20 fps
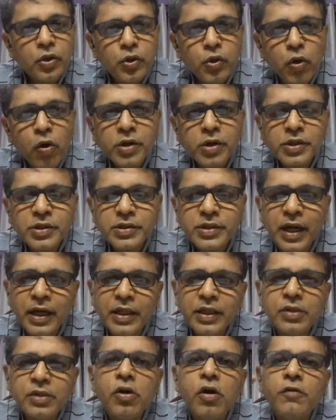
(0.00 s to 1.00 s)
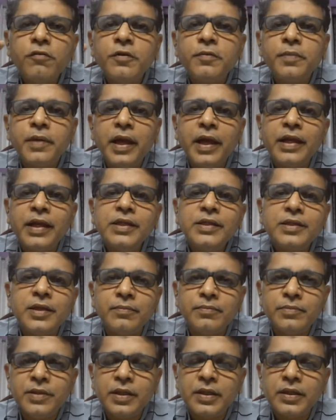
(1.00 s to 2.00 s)
your studying of any
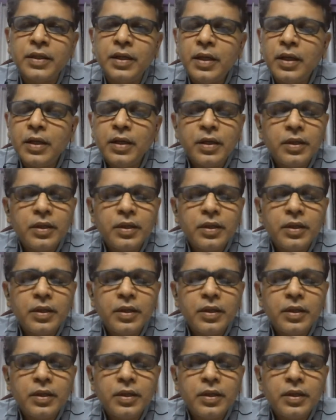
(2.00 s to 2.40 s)
subject